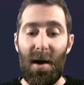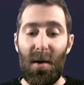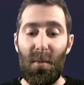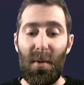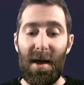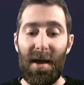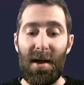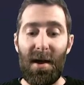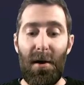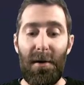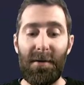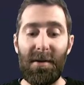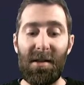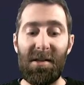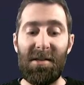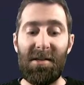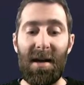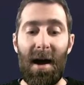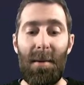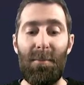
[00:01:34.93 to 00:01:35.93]
And we're going
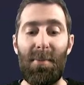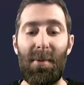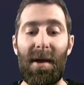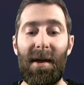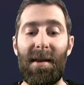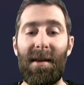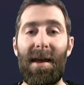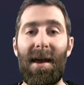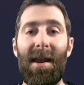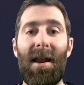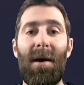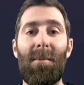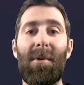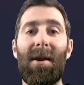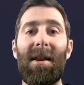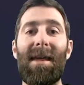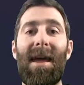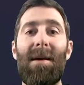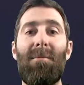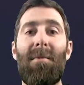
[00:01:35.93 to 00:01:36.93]
to jump in, and I'm
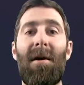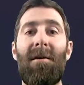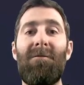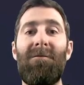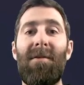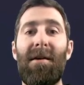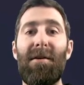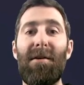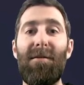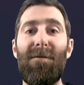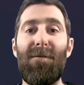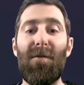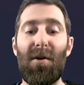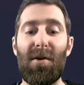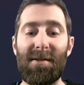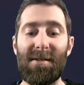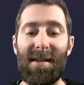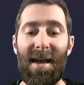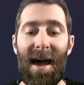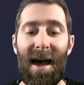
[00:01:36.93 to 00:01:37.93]
going to get my very
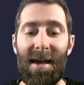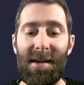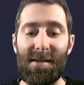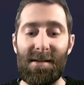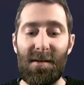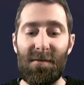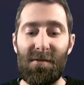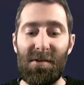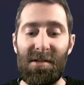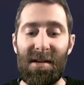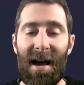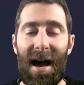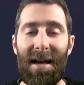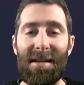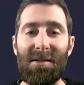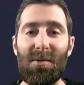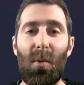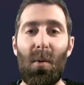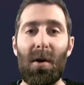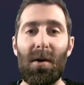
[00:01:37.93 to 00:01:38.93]
first taste of
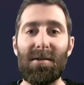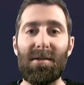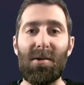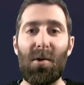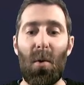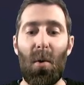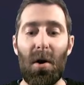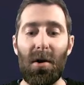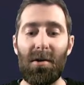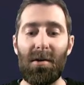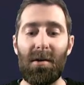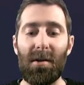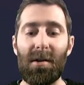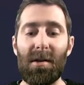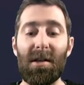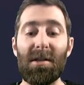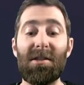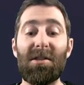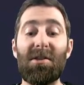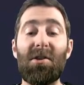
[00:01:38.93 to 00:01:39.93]
just what
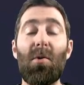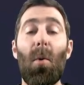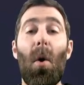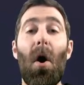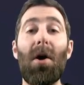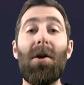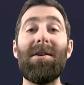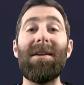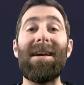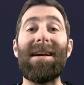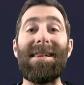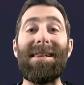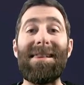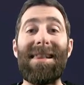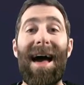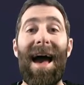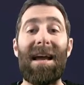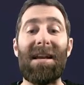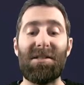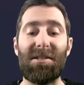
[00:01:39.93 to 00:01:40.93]
squad
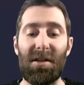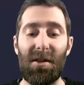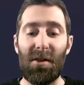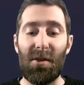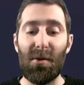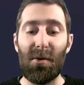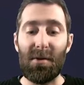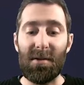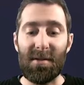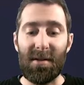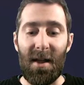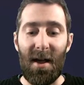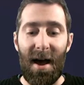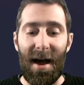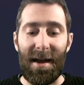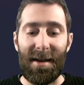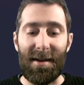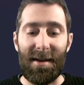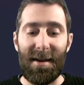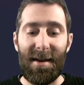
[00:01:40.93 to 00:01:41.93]
clash looks
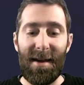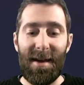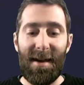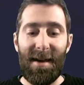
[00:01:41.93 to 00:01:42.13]
like.